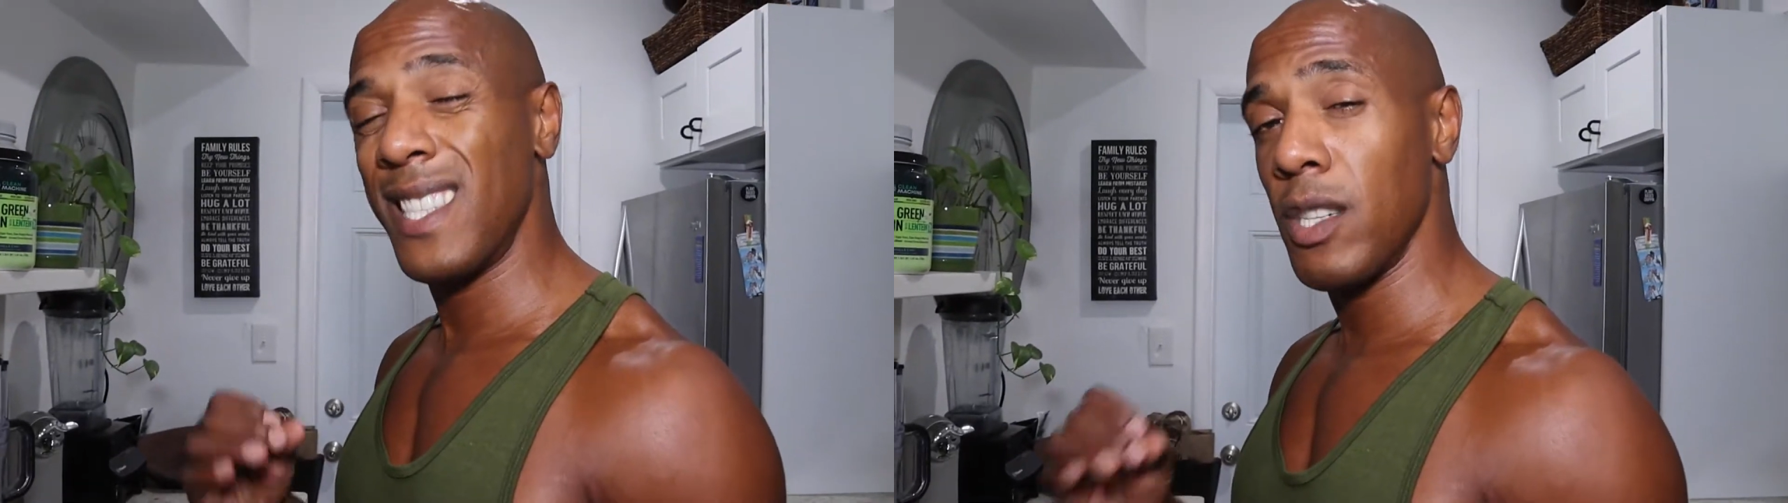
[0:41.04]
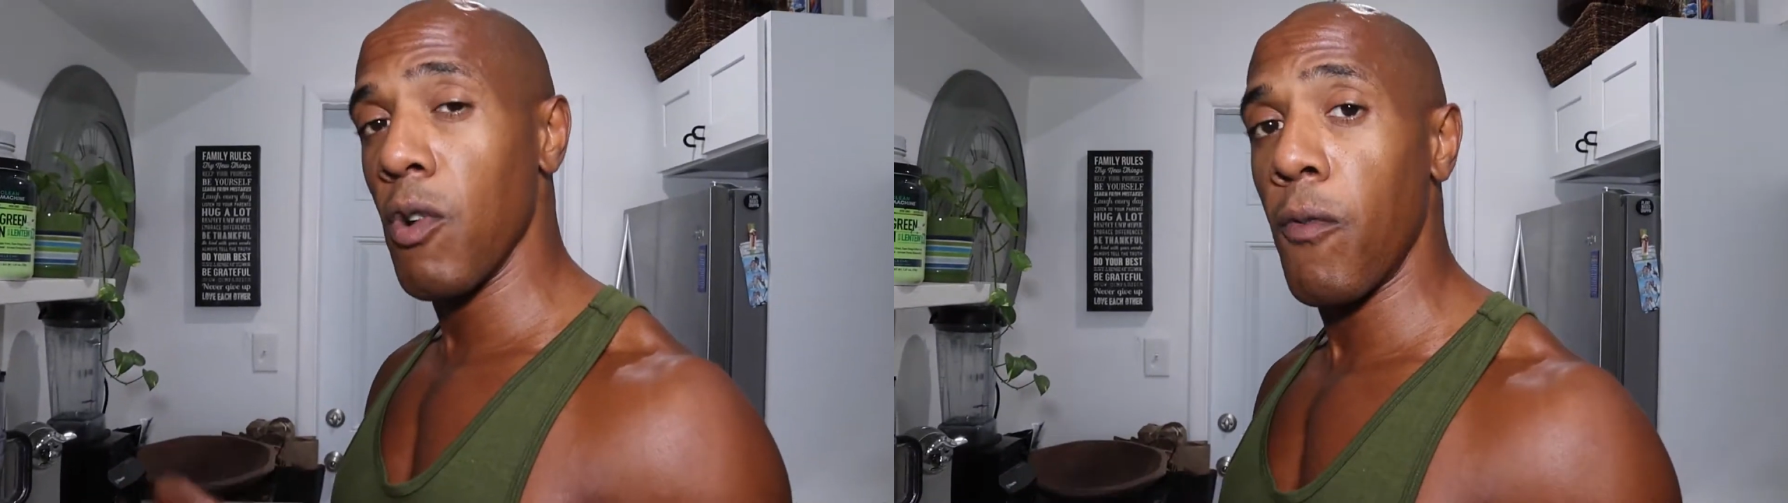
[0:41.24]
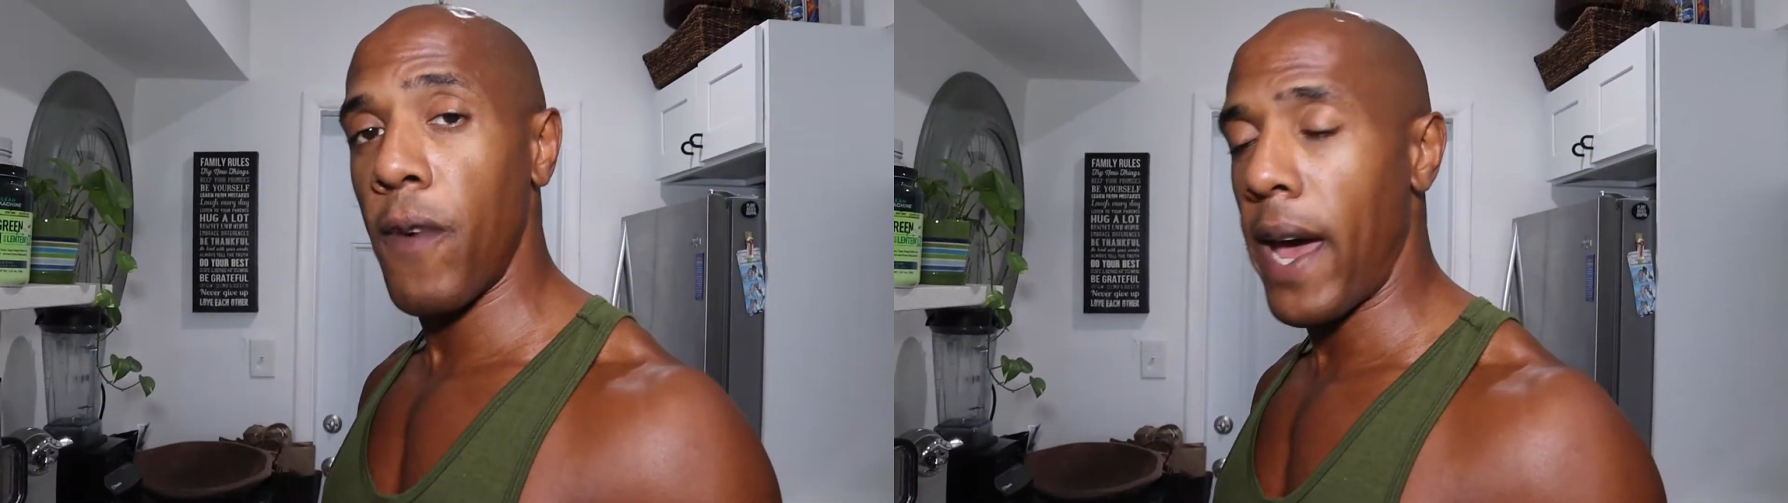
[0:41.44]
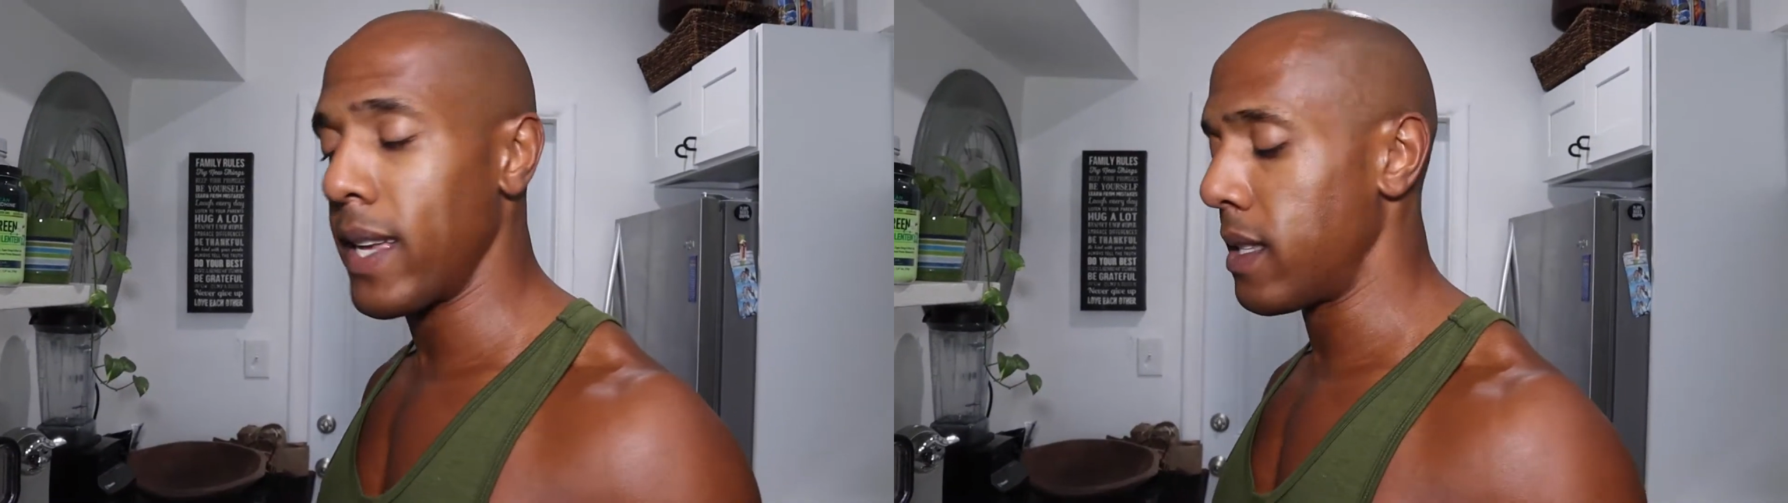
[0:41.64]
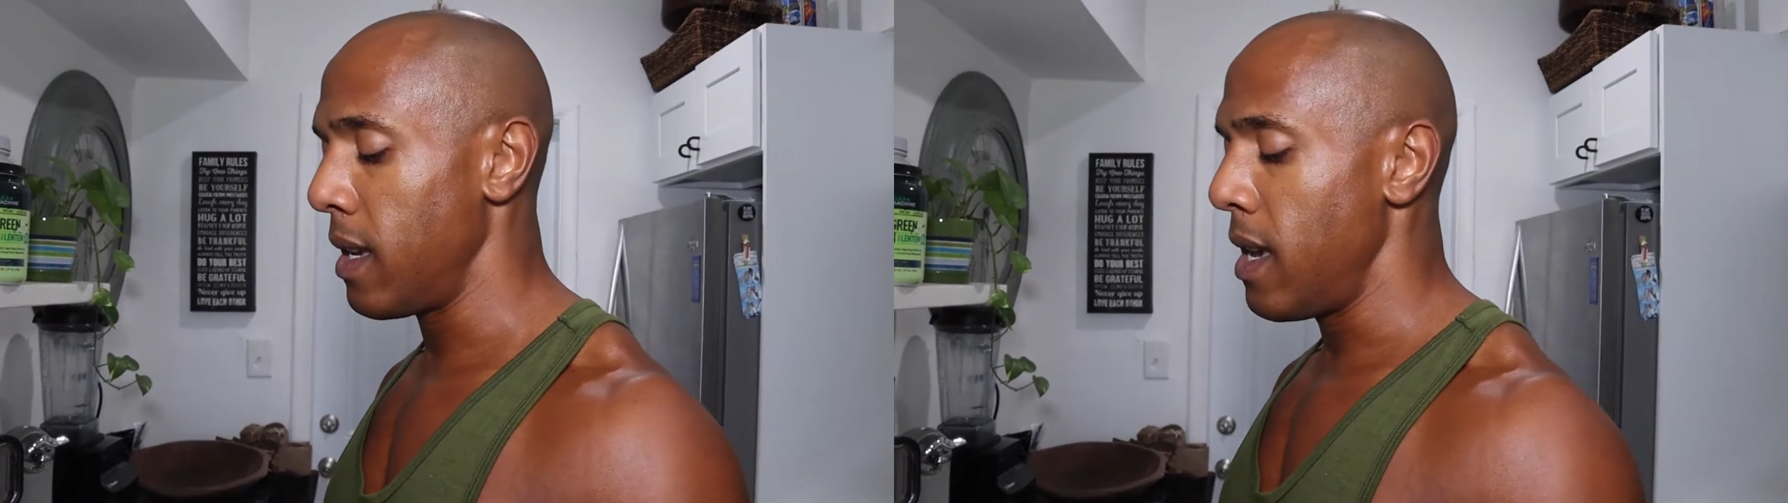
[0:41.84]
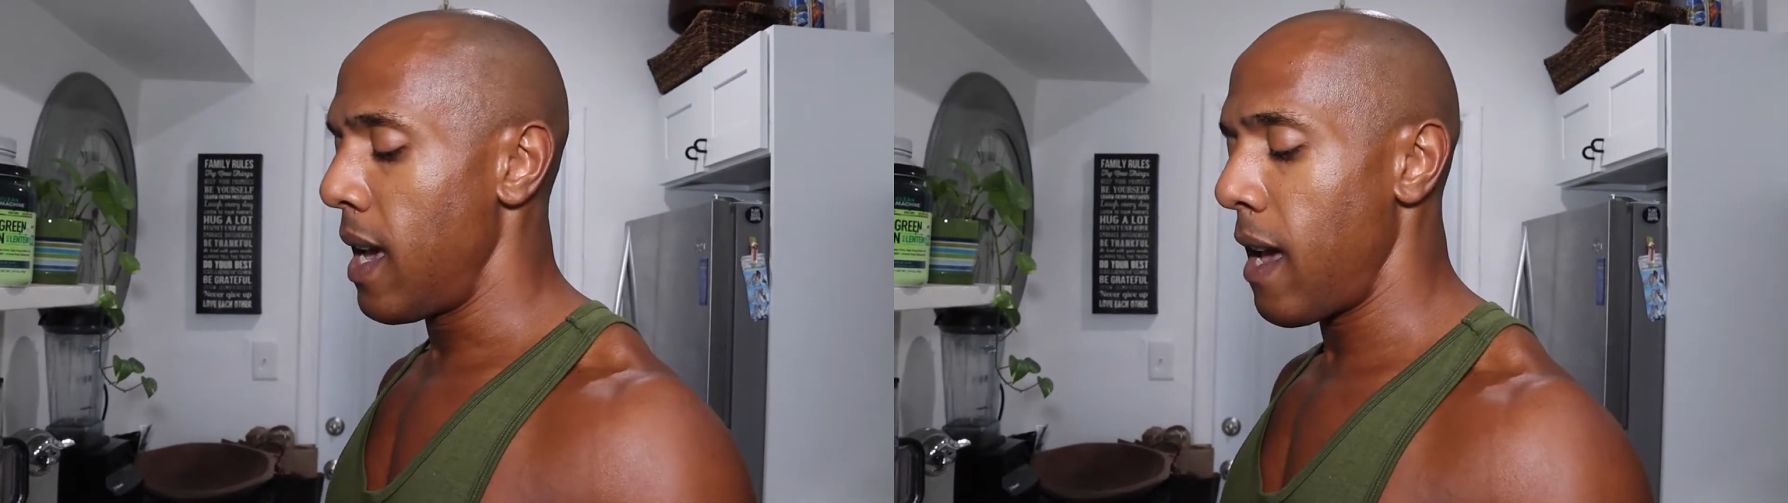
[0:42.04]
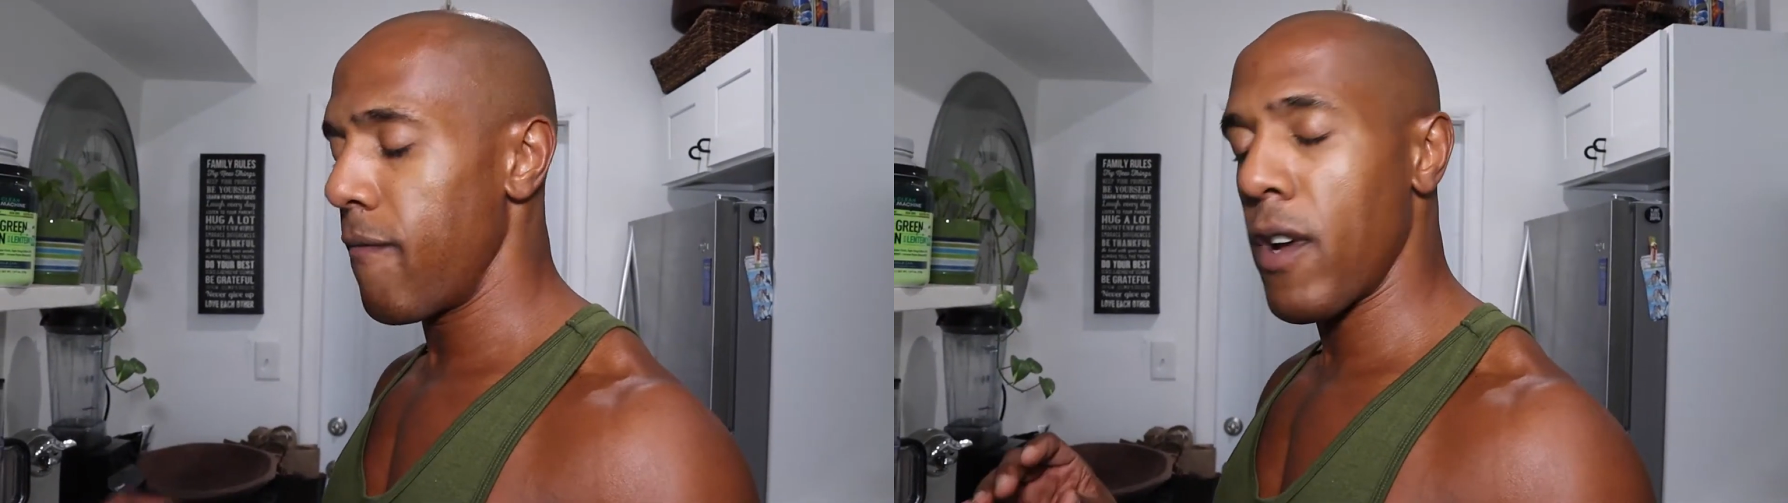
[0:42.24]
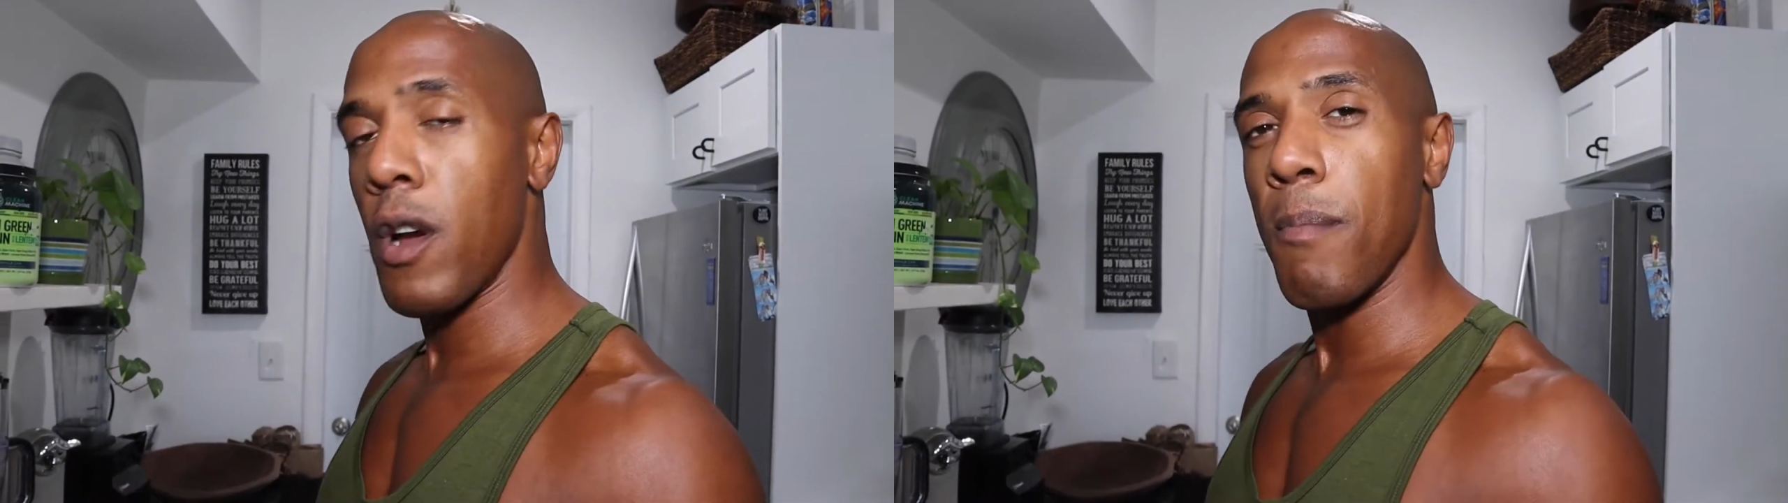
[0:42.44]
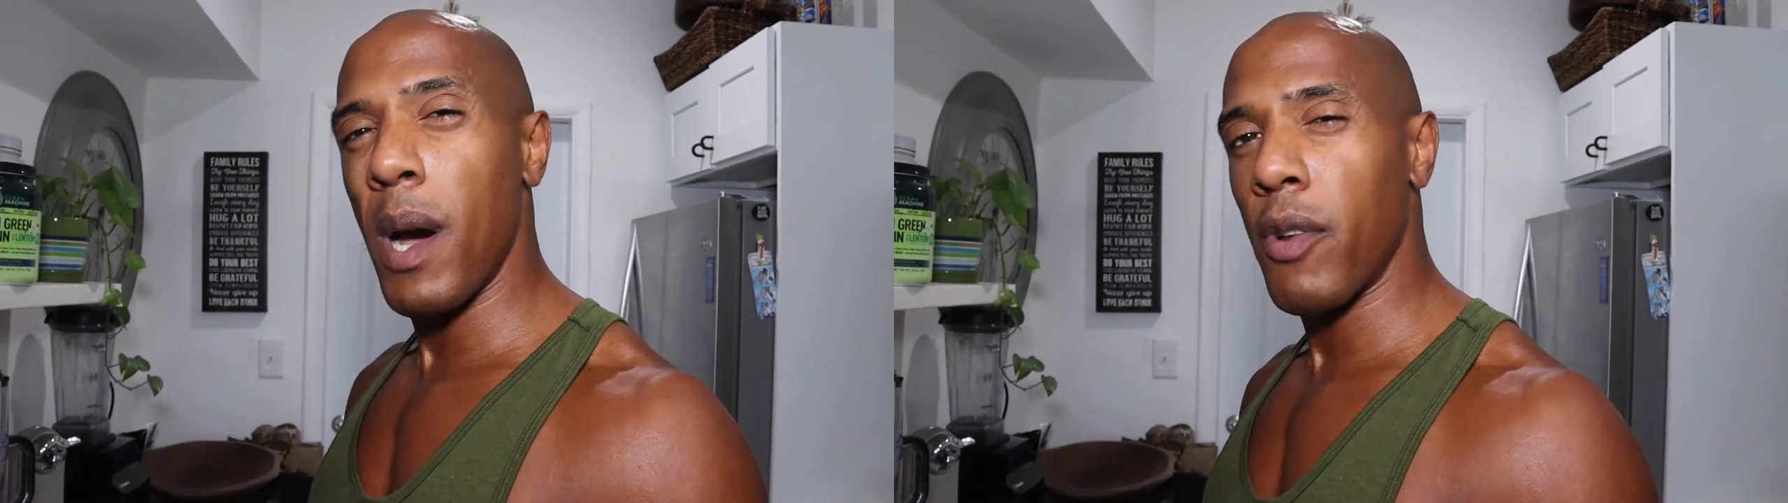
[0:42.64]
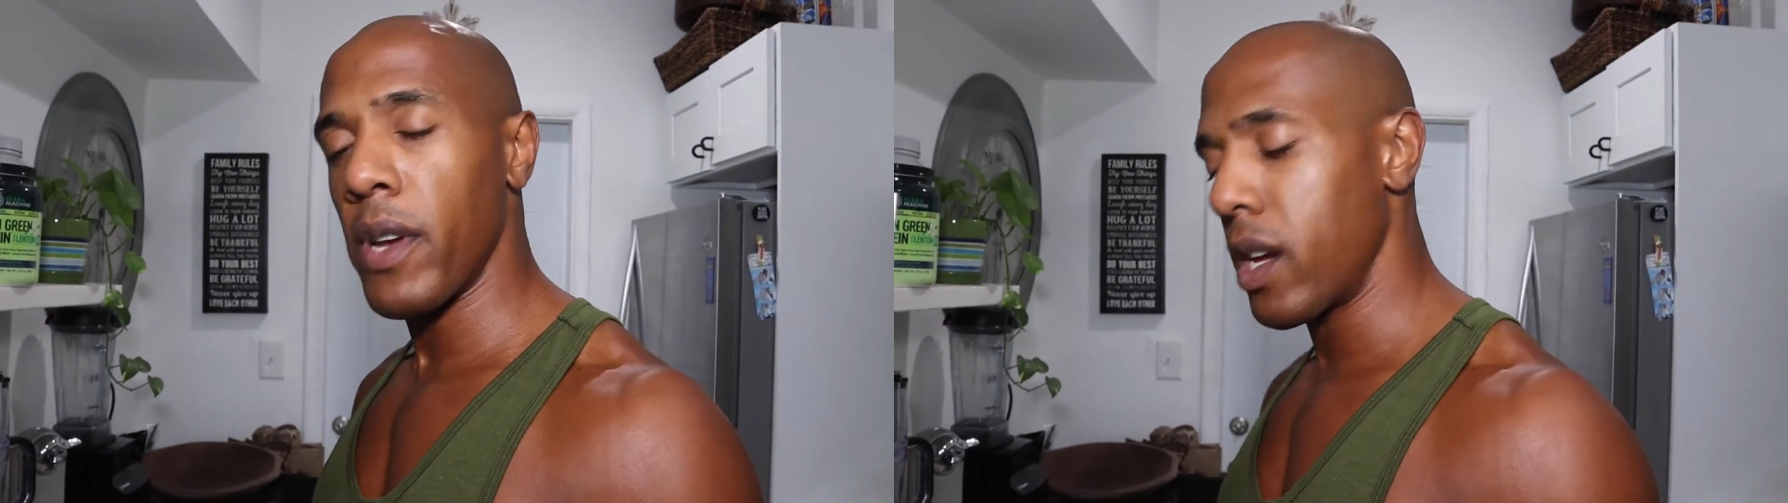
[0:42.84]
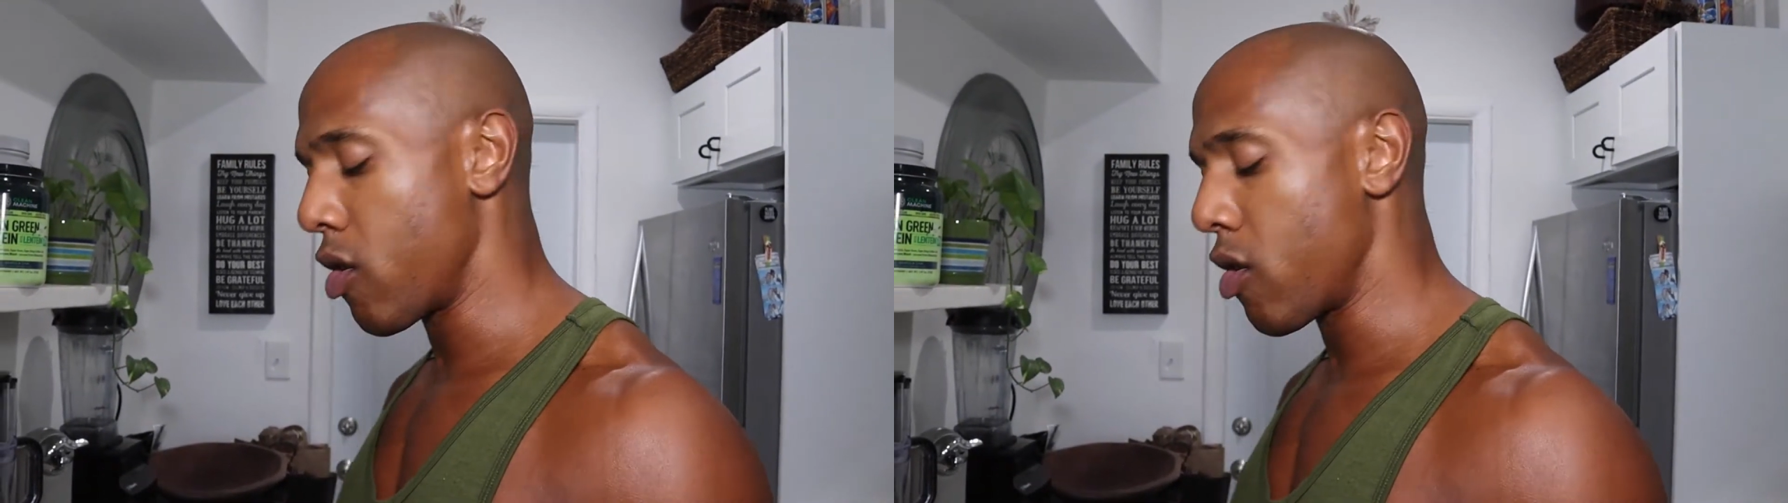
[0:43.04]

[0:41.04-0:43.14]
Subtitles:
zero fats, and very moderate in